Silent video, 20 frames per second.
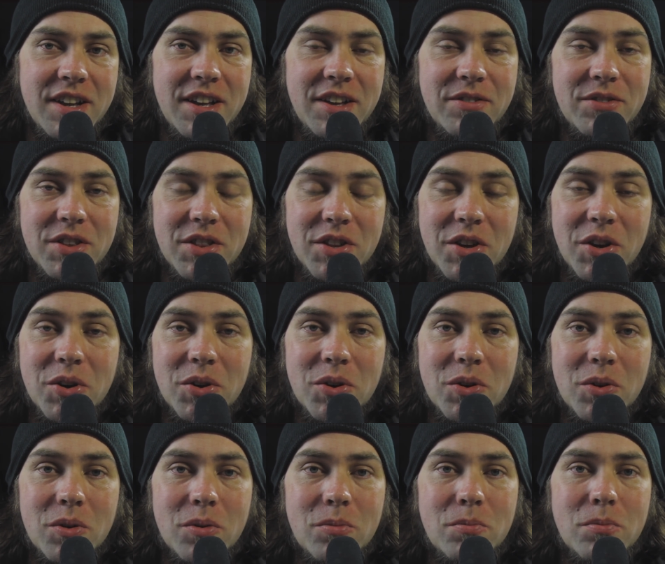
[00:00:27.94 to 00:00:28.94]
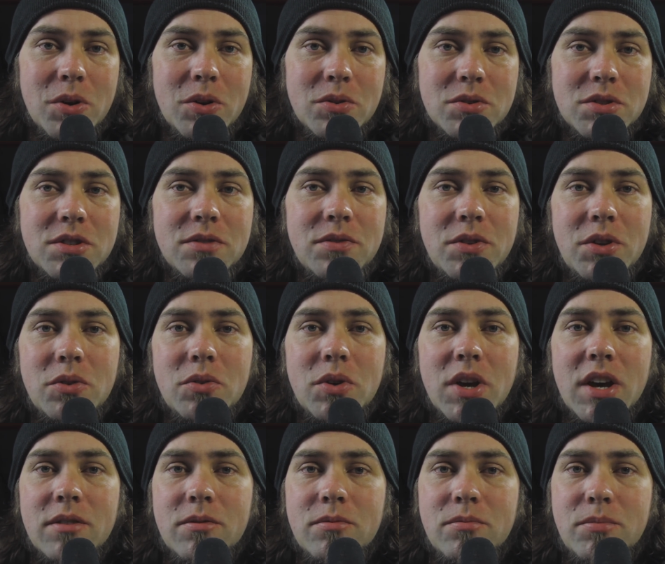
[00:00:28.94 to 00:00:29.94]
Even though most of you
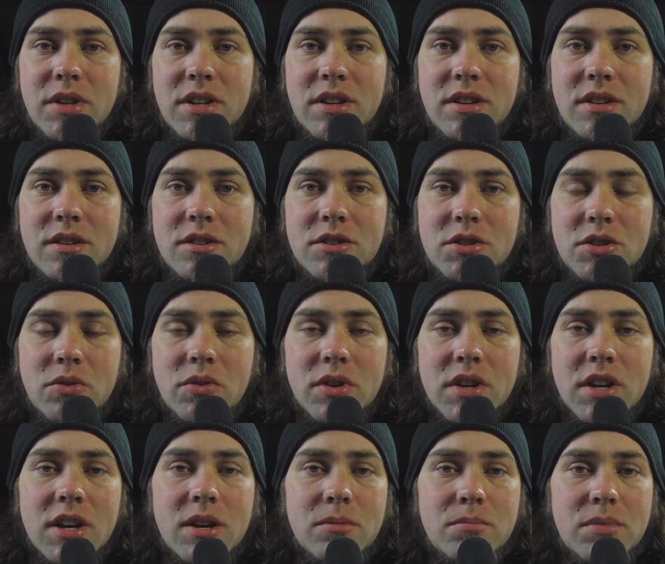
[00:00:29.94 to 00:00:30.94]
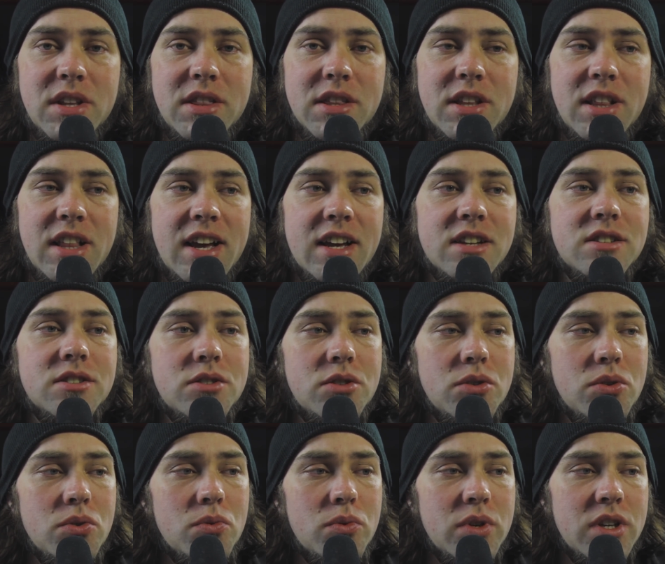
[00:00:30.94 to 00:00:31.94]
have been showing up in the last
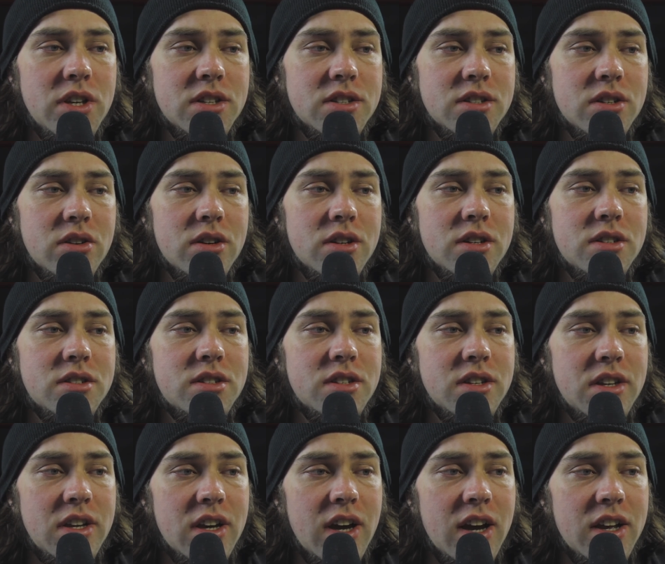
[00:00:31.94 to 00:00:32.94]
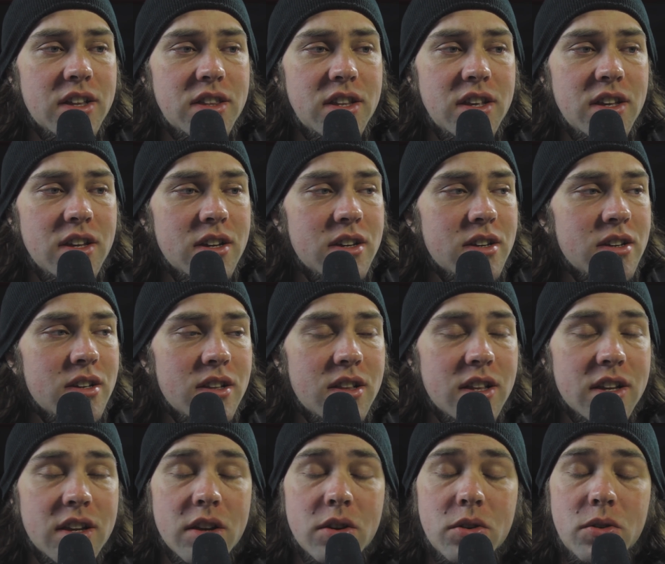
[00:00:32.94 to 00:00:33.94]
2 weeks, honestly, I think
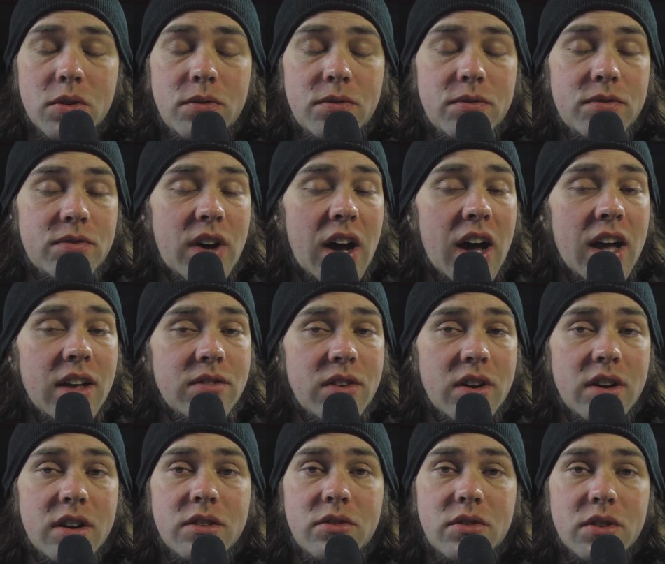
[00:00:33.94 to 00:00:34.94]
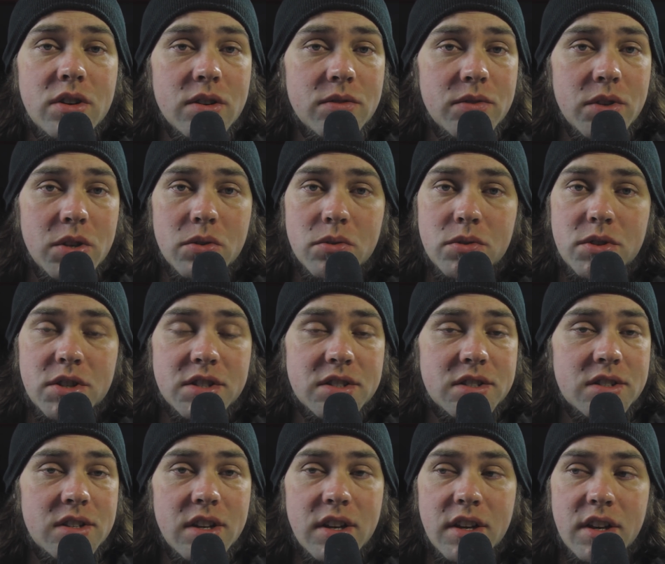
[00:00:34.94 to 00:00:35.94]
like a good 500 of you
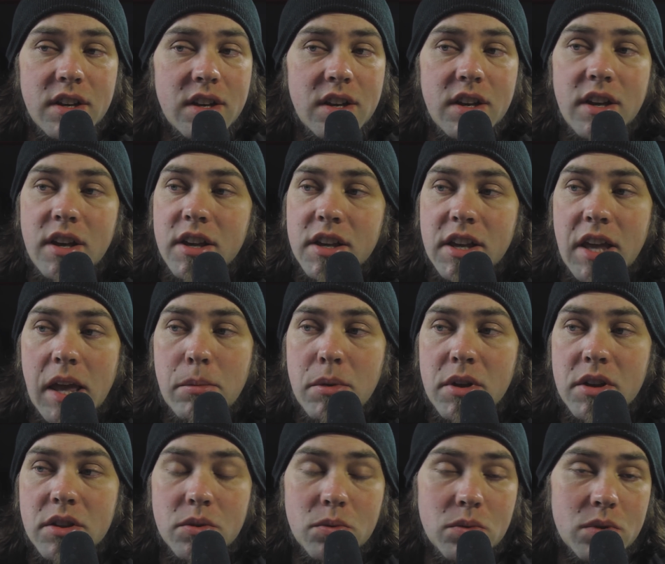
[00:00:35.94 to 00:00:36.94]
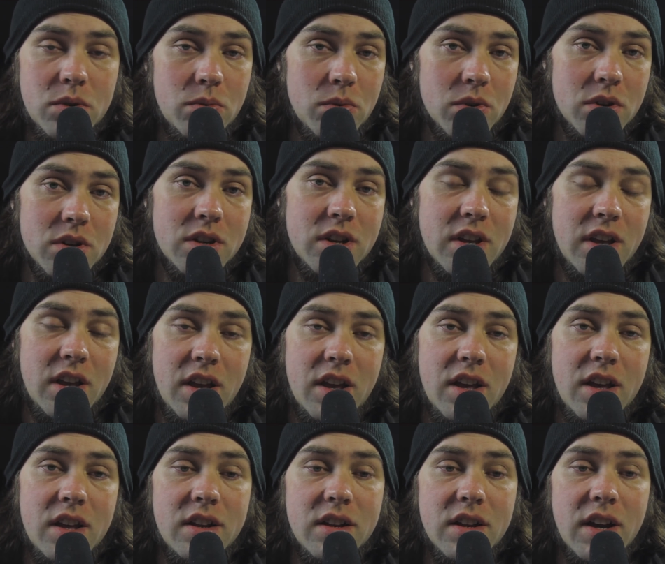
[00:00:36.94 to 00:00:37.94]
just came out of the woodwork.
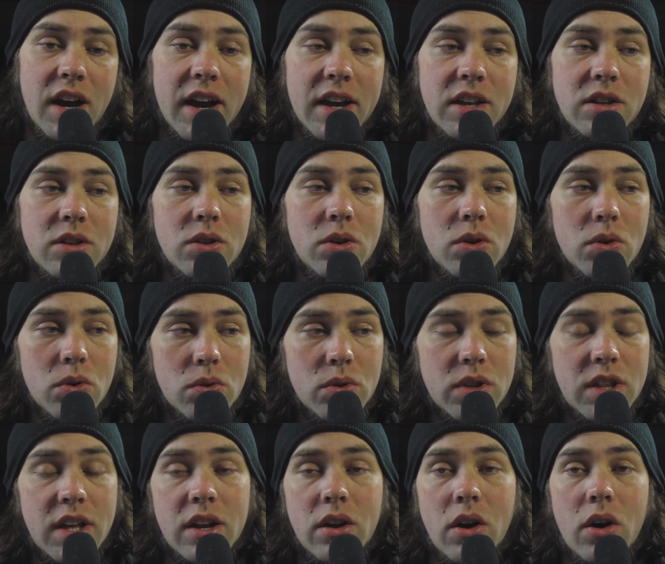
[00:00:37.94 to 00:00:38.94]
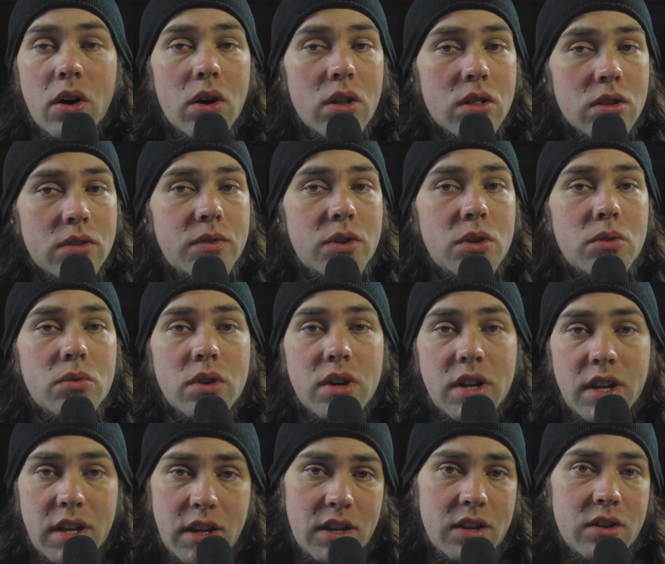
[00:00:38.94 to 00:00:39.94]
And I know that all of you are
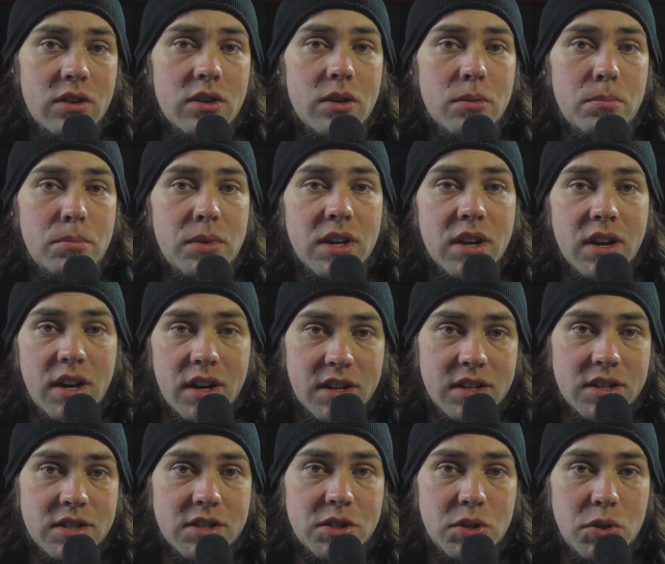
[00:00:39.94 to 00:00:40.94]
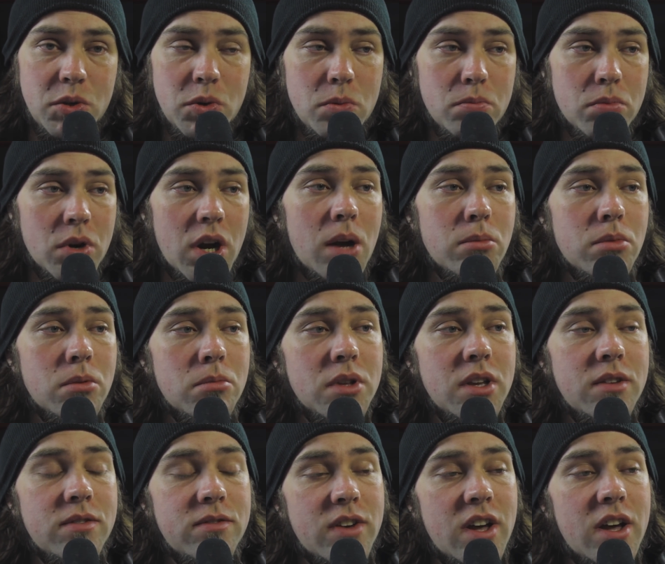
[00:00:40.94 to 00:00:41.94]
here because you
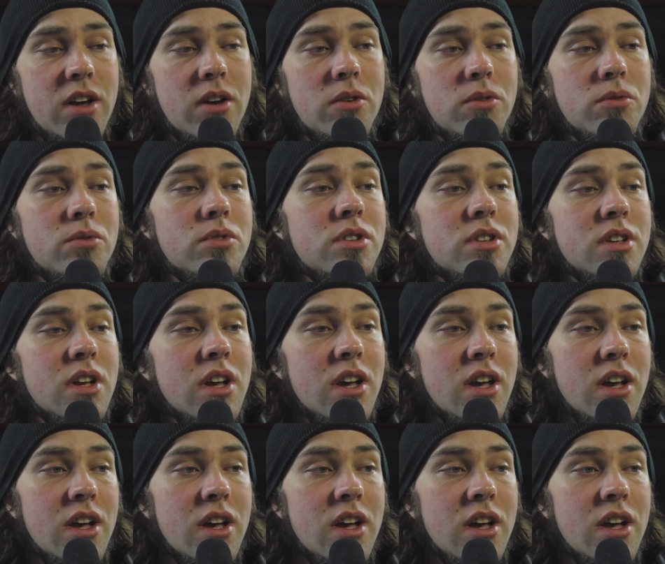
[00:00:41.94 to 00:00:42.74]
probably found